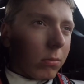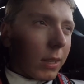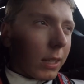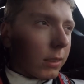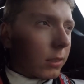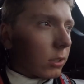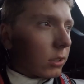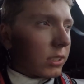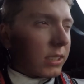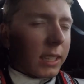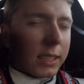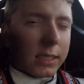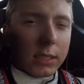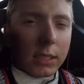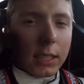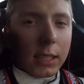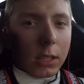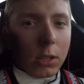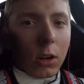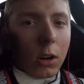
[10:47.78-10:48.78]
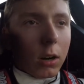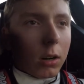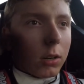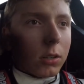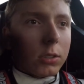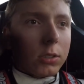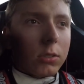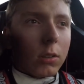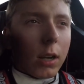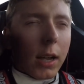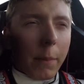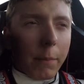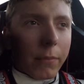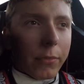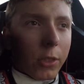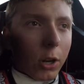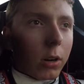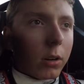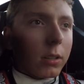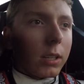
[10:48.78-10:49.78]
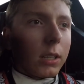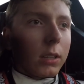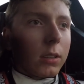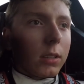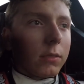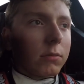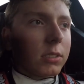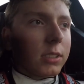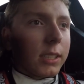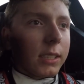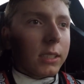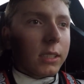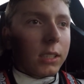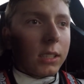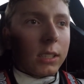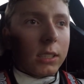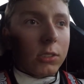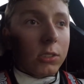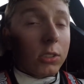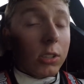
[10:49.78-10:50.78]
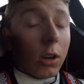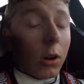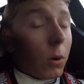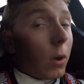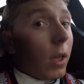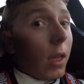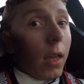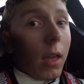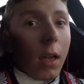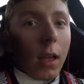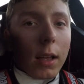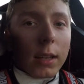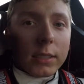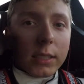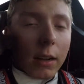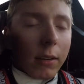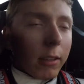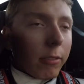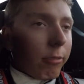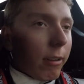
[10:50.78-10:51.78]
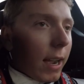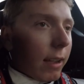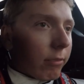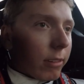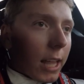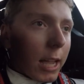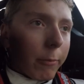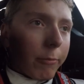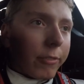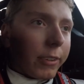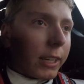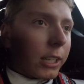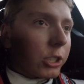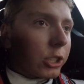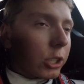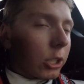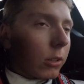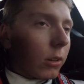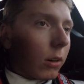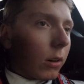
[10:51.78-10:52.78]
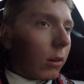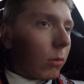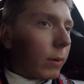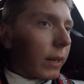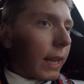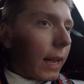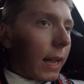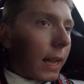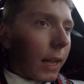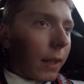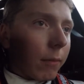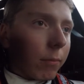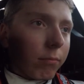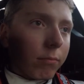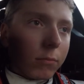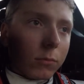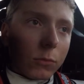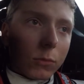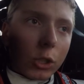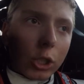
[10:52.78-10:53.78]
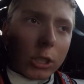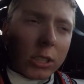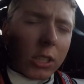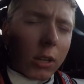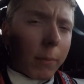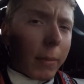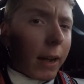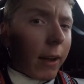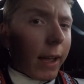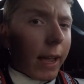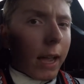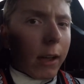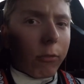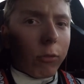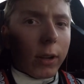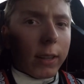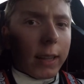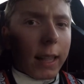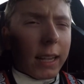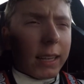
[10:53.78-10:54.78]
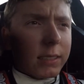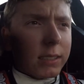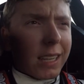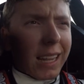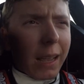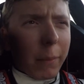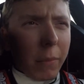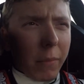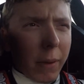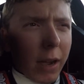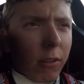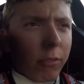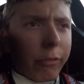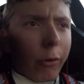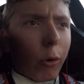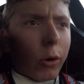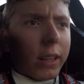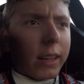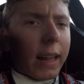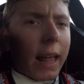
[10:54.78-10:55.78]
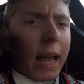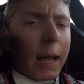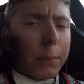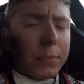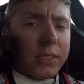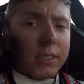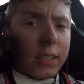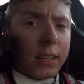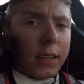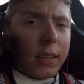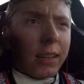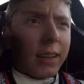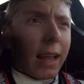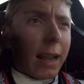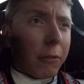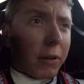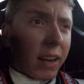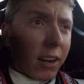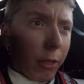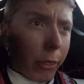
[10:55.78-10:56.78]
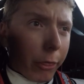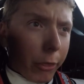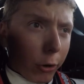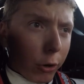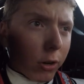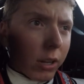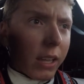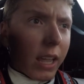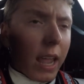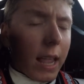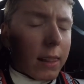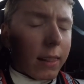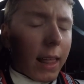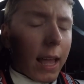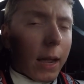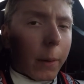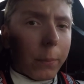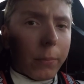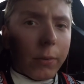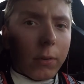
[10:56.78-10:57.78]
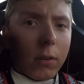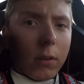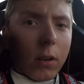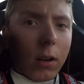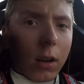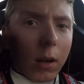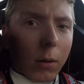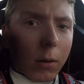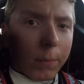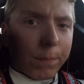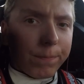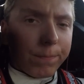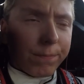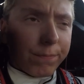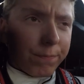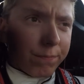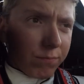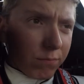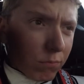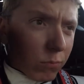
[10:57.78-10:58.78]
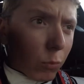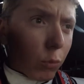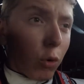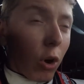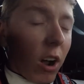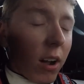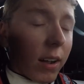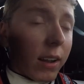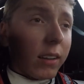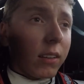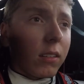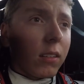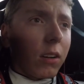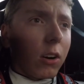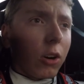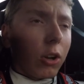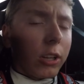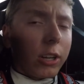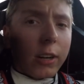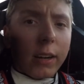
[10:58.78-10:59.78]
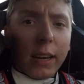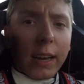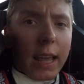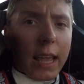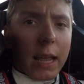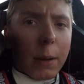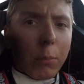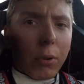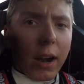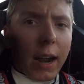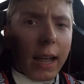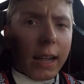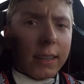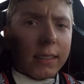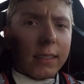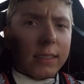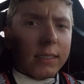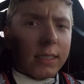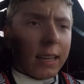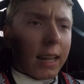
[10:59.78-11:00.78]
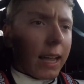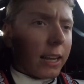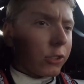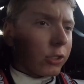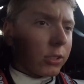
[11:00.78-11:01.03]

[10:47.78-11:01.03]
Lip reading: there's 16 cars, so I'm 13, 16. So 75 lap feature, we got just about halfway last time, about 40 laps in. I ran a 38 lap run earlier today in practice, and I